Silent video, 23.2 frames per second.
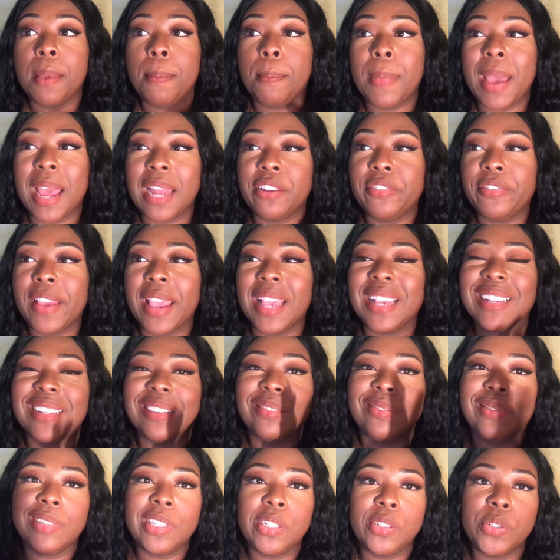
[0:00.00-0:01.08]
Matter of fact,
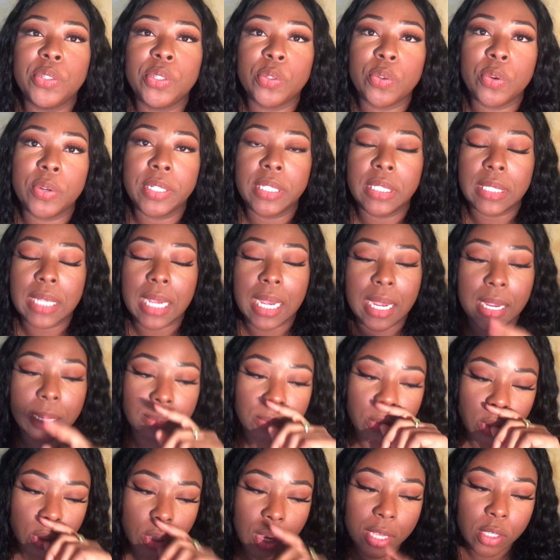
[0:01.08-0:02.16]
little story time.
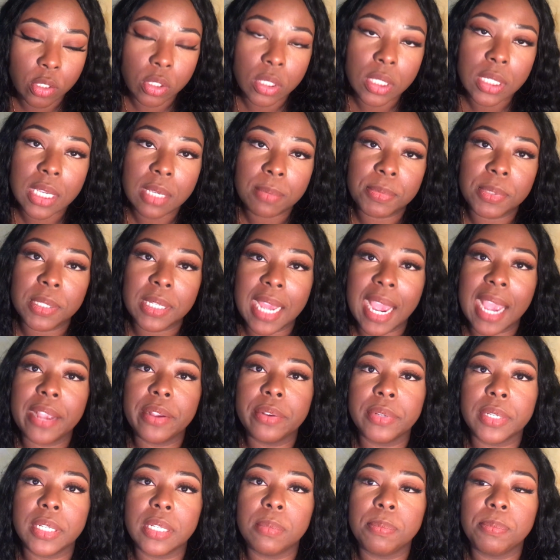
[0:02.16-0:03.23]
So I used to keep a
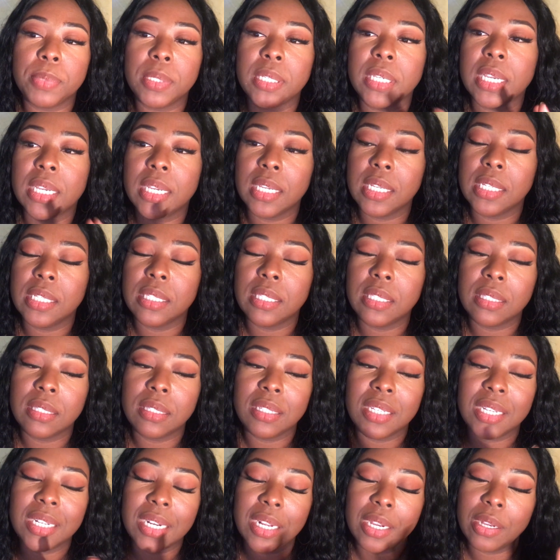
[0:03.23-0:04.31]
diary because,
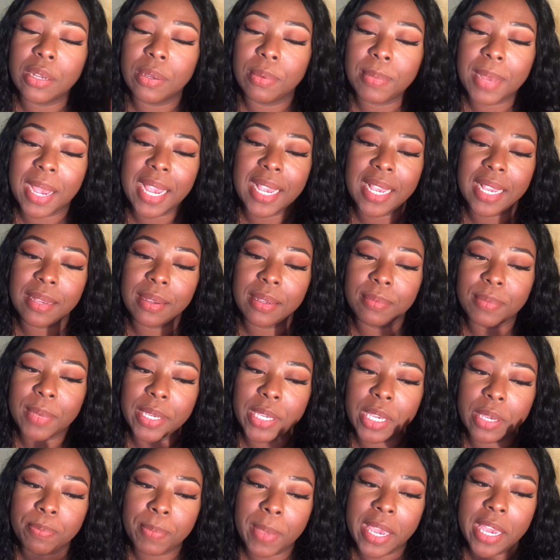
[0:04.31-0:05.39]
you know, my,
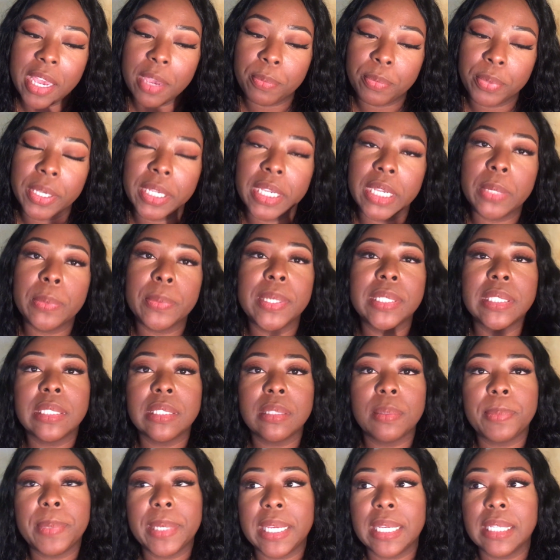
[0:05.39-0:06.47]
my, my upbringing wasn't
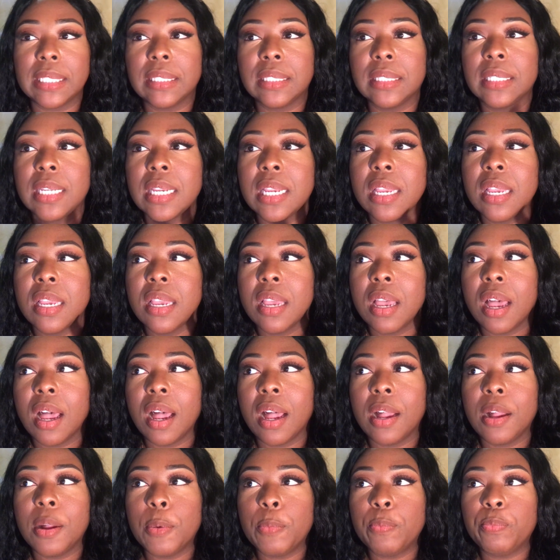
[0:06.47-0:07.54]
the best.
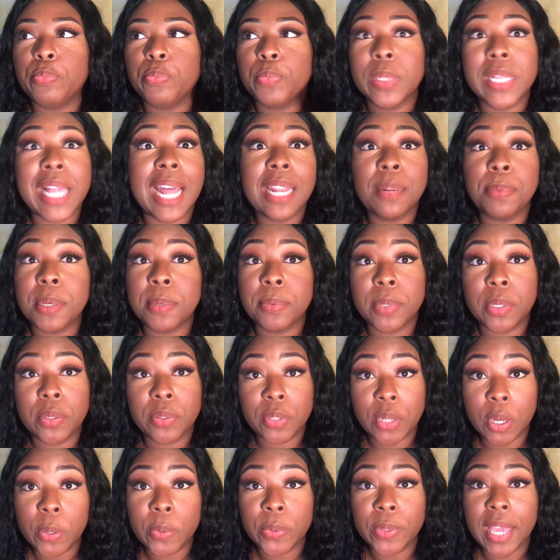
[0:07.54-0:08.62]
Um, a lot of people
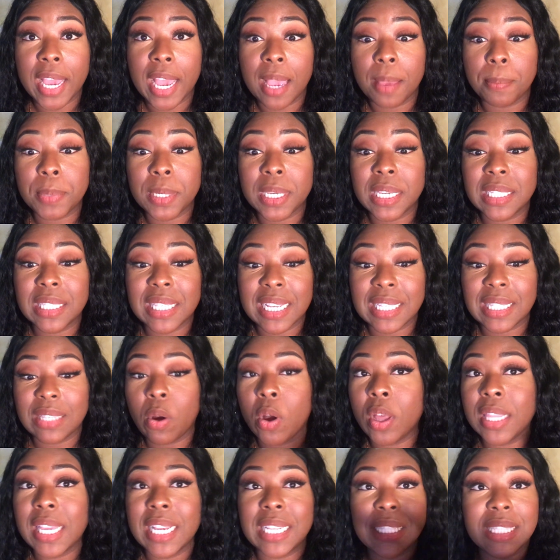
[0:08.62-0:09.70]
don't know that, because they
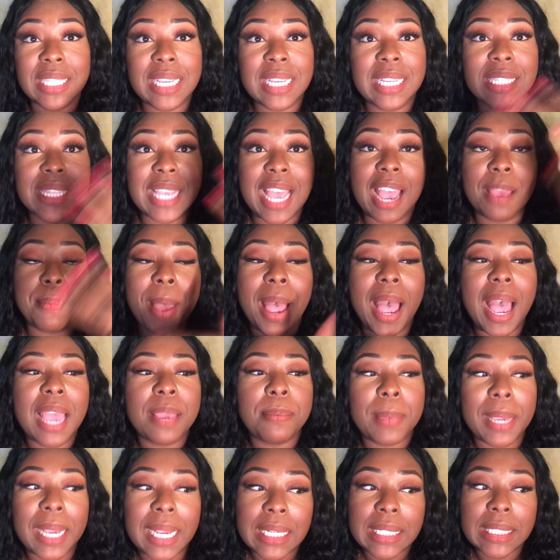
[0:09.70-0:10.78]
all they see is I'm high
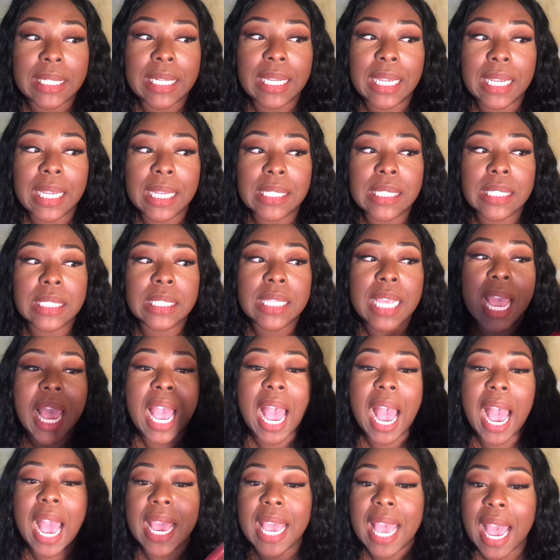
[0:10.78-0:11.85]
maintenance,
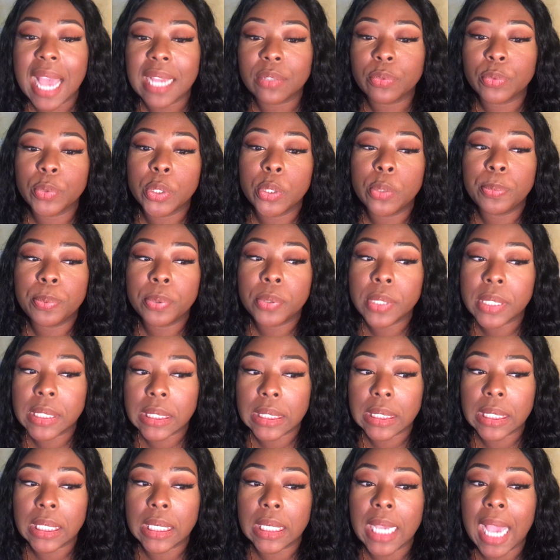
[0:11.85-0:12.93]
I act real
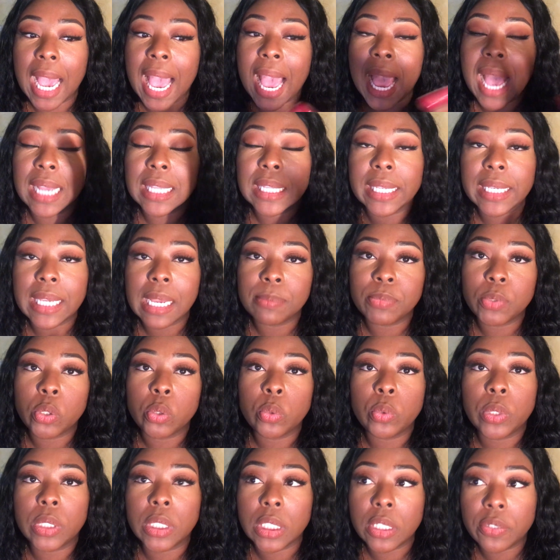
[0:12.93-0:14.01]
prissy, I act like I'm
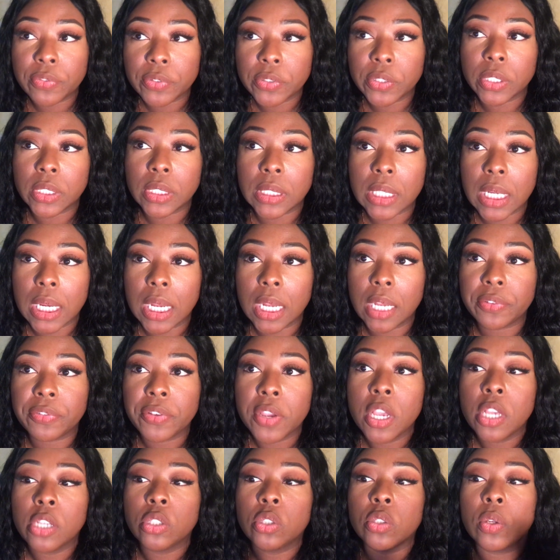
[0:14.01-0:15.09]
too good for stuff,
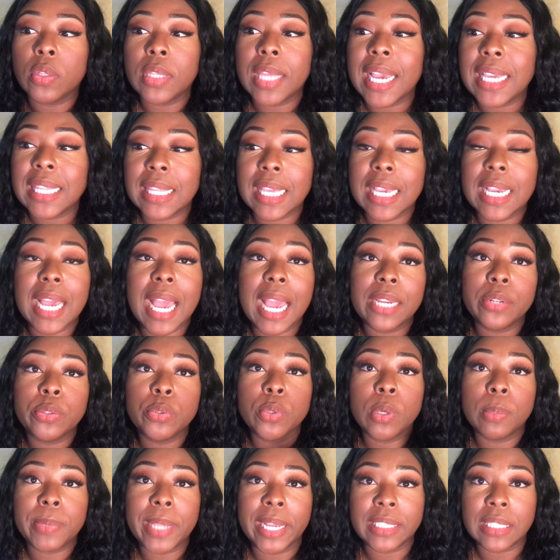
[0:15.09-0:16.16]
so they think I
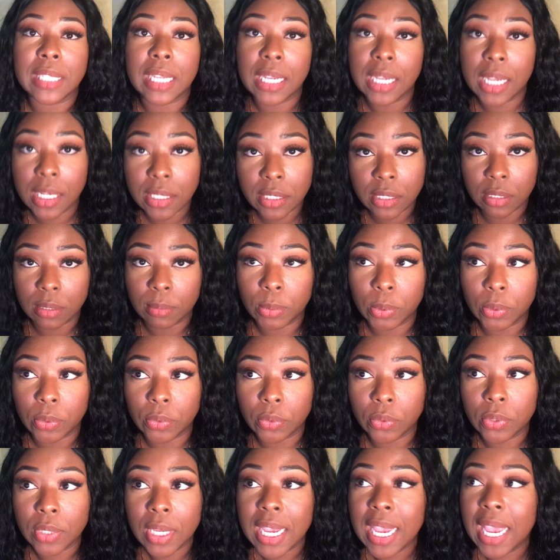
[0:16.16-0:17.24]
grew up like the
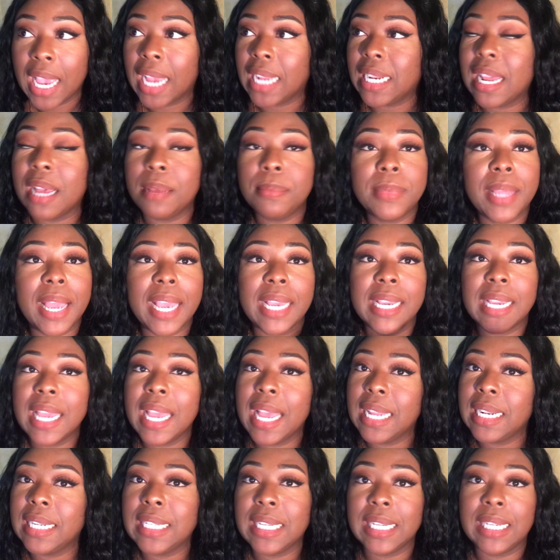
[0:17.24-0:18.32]
Huxtables. And I'm like,
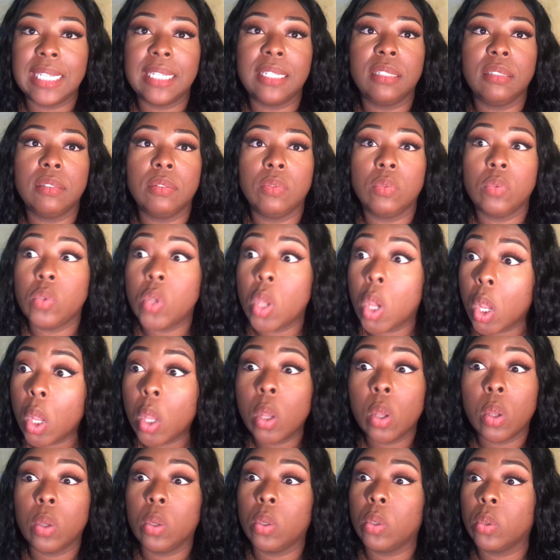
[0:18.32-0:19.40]
honey,
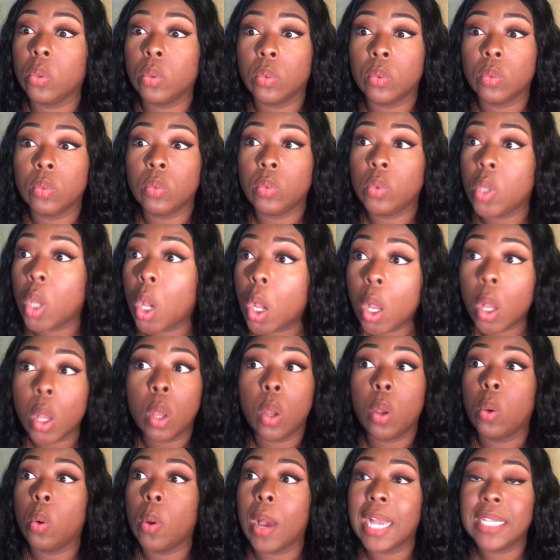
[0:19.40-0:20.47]
no,
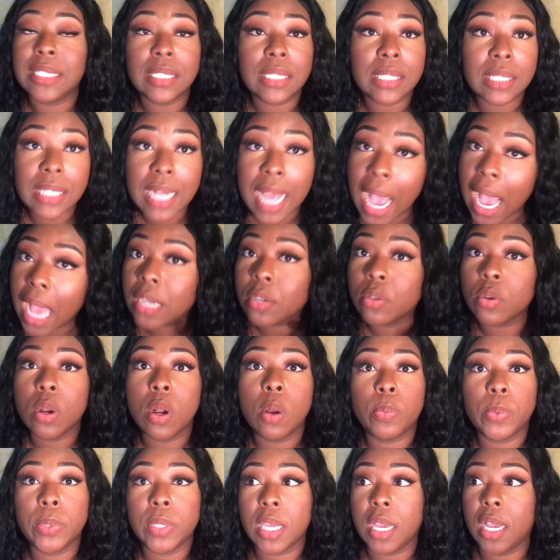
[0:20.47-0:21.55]
no, I did not grow
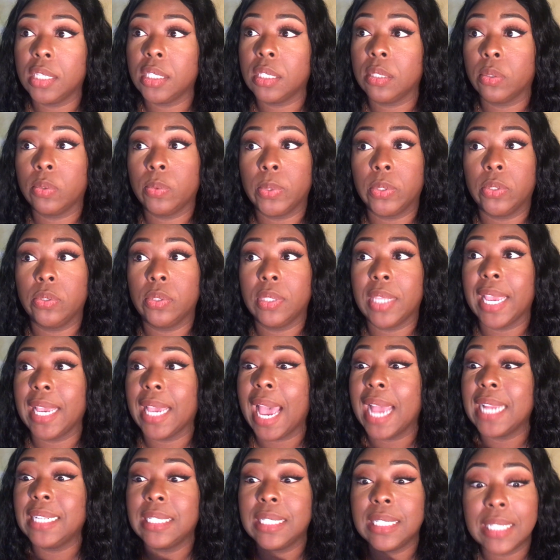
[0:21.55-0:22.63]
up with the Huxtables. Like,
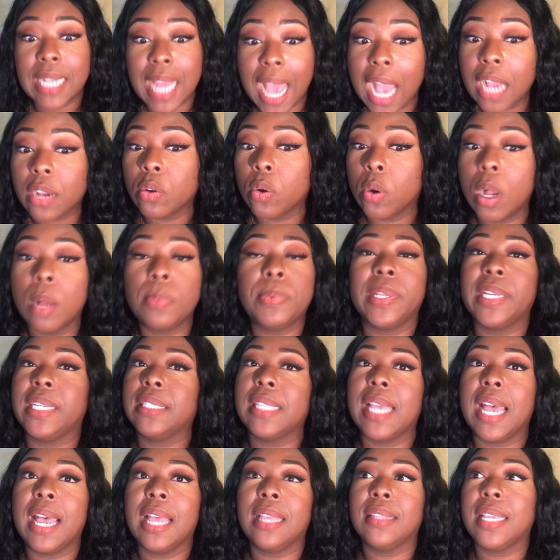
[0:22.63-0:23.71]
I did not grow up like
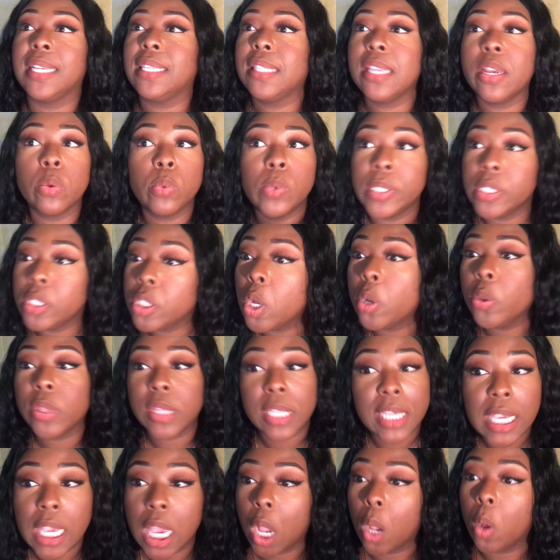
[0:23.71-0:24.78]
that. Like, there was no
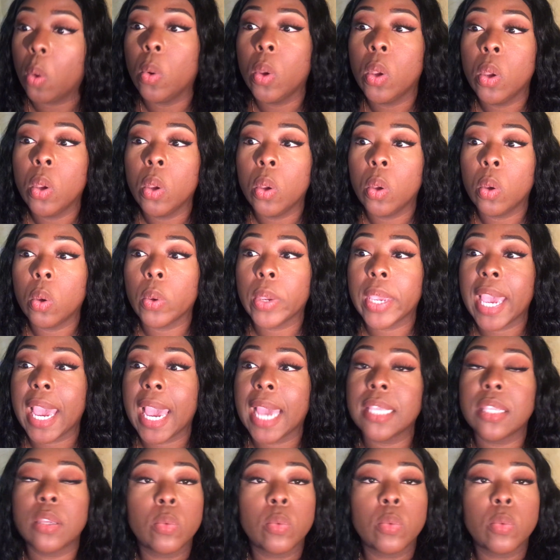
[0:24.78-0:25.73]
Theo, okay?